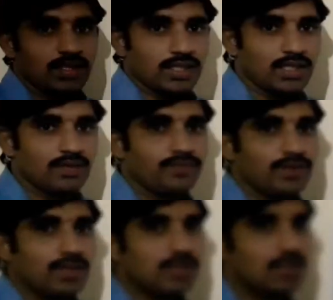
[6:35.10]
in
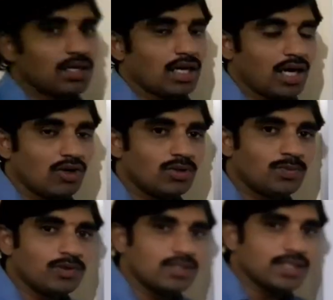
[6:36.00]
which
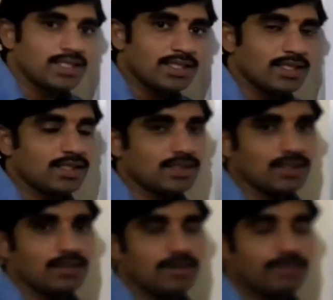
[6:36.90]
output
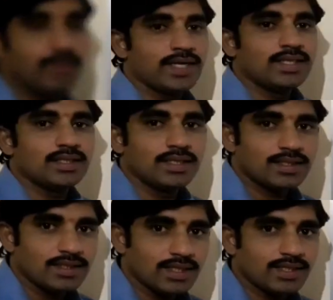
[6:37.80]
increasing by a
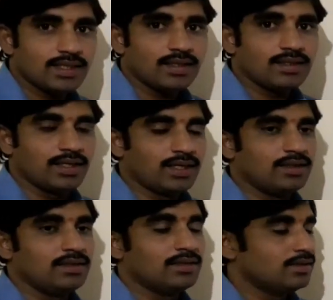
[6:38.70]
greater
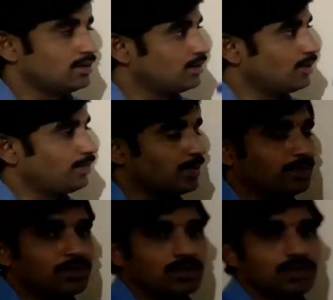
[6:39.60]
than the
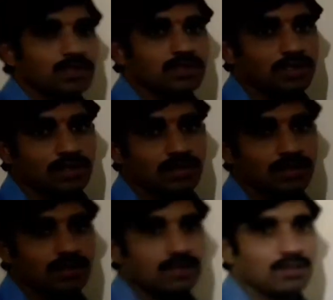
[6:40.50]
proportionate changes
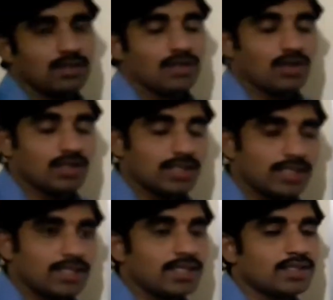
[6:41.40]
in or
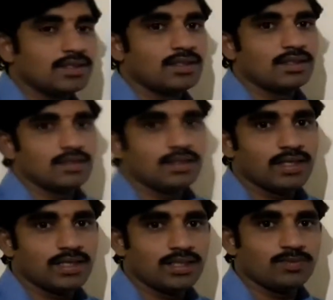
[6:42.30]
increasing the
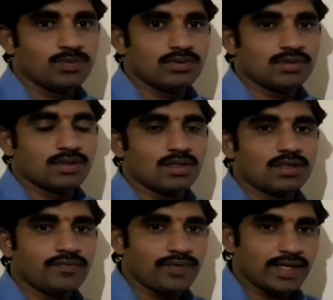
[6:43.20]
inputs or
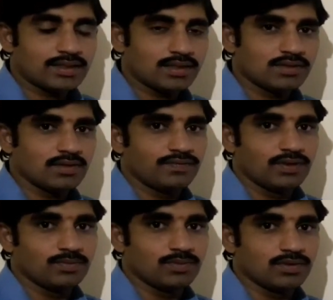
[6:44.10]
the factors of
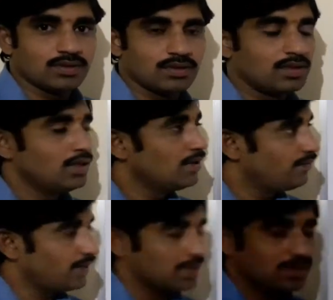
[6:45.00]
inputs.
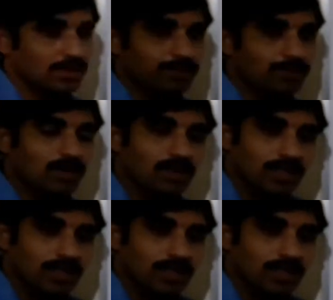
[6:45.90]
For example,